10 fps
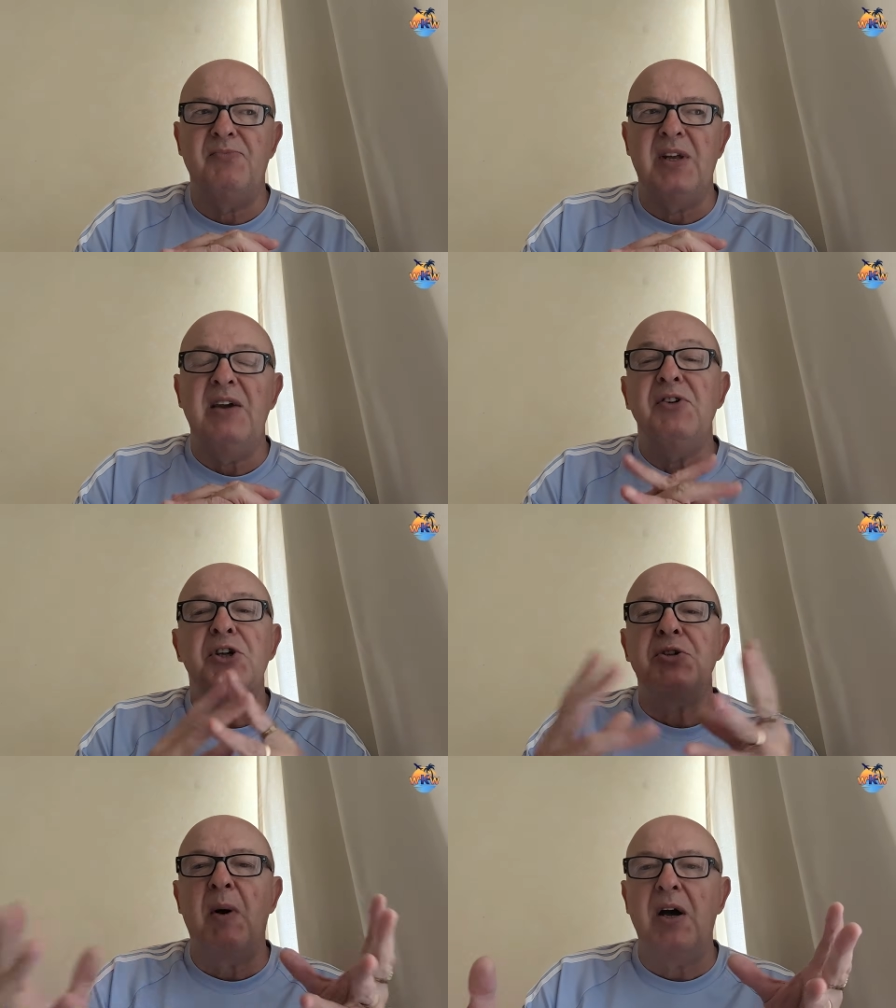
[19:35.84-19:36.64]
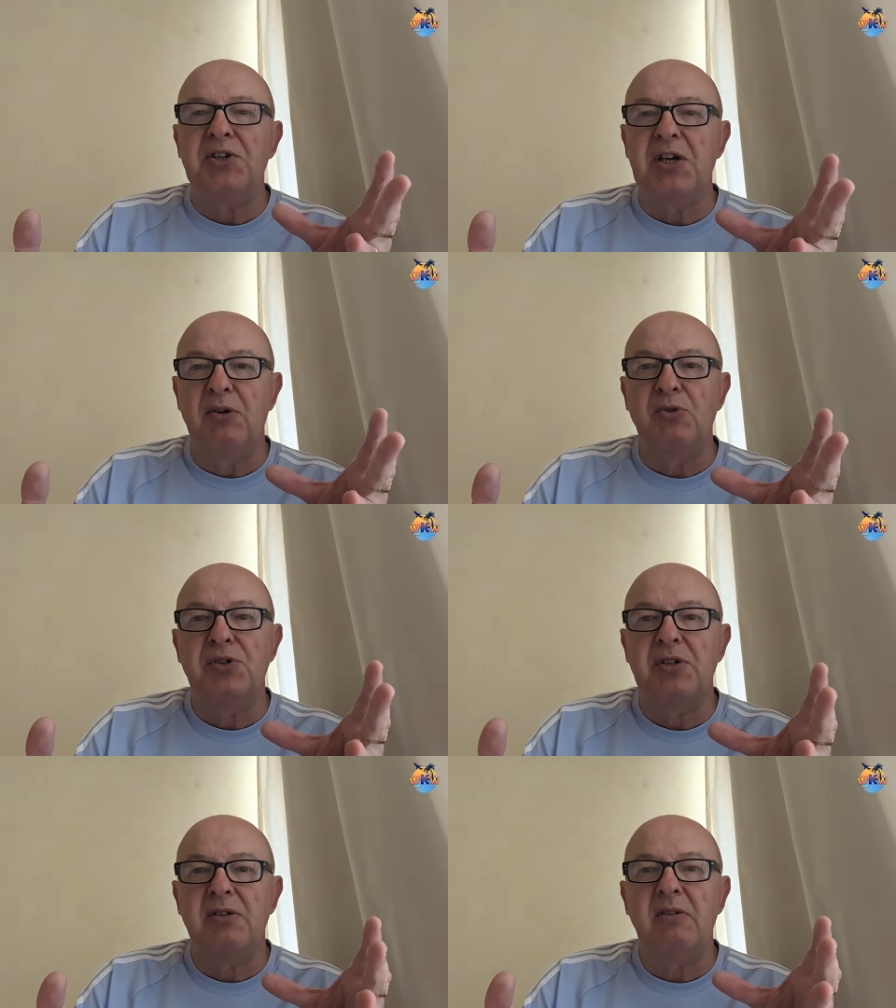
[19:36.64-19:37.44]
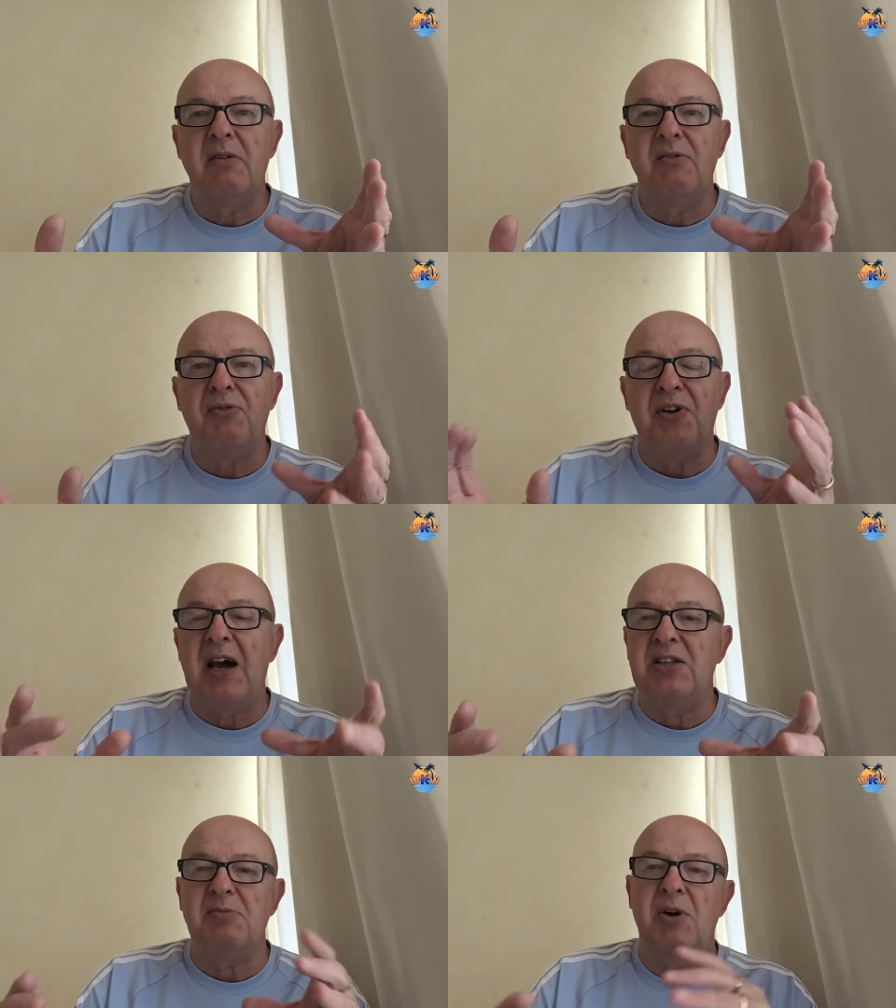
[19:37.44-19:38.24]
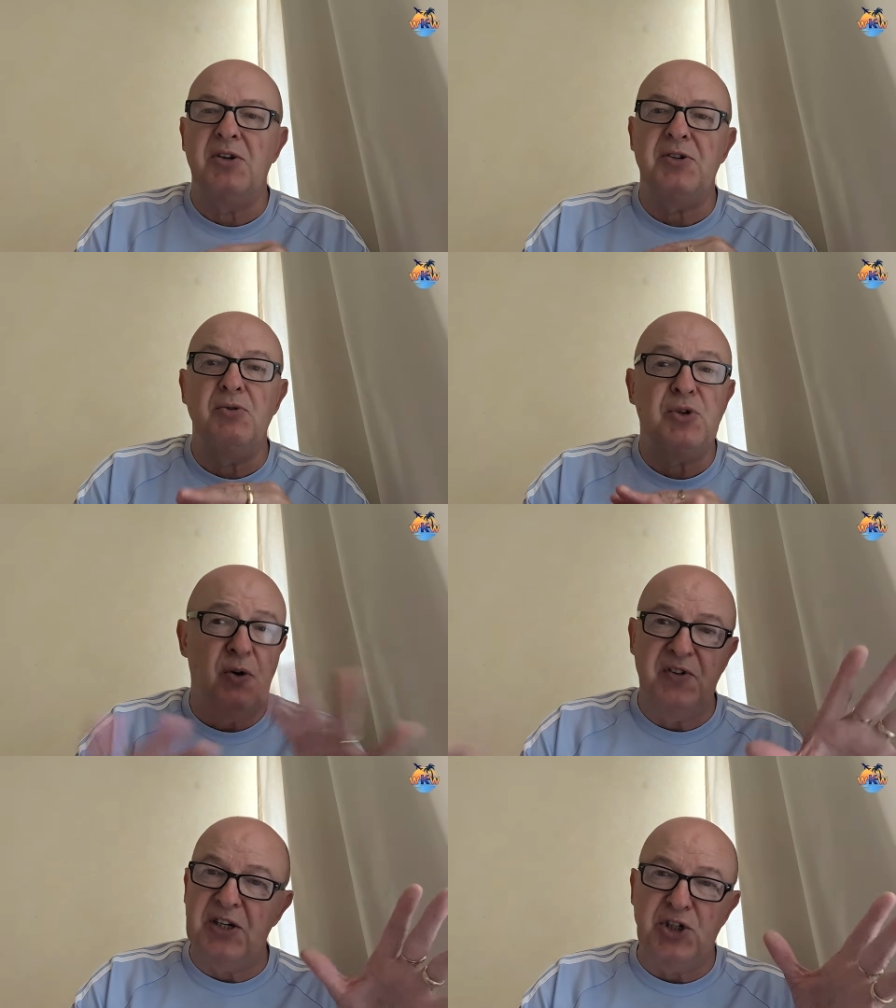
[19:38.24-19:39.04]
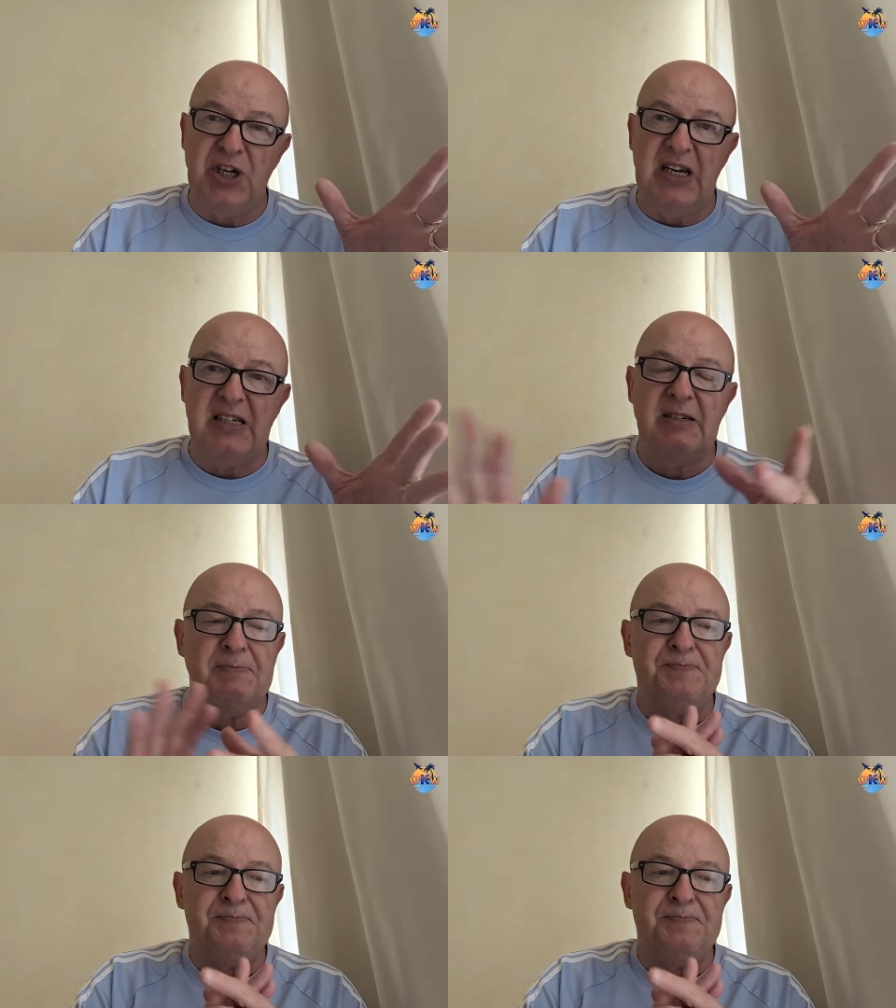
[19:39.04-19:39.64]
even the tomatoes, fried tomatoes, covered in cheese.